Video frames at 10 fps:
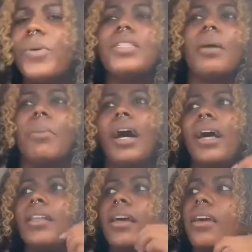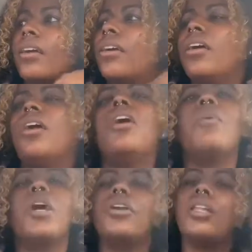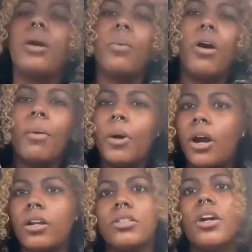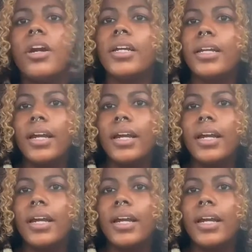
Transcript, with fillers: like buy like, when I go to like Walmart or Target,